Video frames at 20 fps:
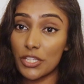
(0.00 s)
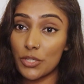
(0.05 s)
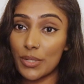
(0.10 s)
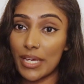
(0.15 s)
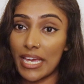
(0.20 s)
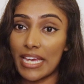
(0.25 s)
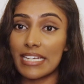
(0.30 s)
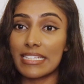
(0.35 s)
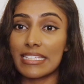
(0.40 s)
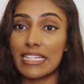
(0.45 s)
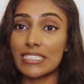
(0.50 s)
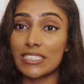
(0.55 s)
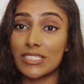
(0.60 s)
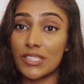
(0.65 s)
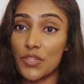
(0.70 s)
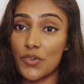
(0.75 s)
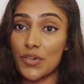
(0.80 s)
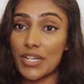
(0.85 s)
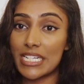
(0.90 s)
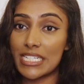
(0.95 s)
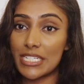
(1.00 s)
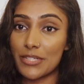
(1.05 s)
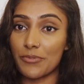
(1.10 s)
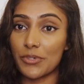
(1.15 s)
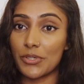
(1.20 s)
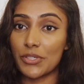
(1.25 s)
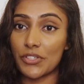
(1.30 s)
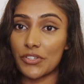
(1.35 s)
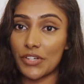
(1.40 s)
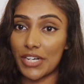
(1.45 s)
the UK, there's three
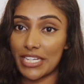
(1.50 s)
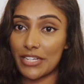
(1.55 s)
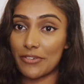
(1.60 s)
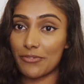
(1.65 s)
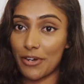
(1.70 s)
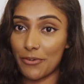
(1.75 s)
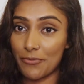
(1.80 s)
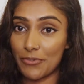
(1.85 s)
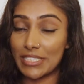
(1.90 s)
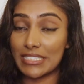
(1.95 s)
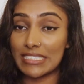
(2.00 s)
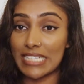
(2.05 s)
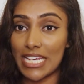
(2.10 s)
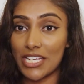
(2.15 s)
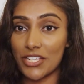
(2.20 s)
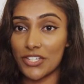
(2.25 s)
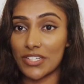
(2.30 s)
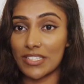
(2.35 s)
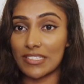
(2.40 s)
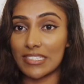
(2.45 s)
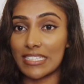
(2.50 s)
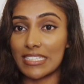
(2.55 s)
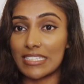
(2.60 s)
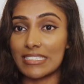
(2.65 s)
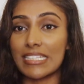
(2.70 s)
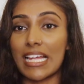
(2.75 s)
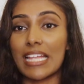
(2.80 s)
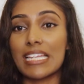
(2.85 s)
different credit reference agencies,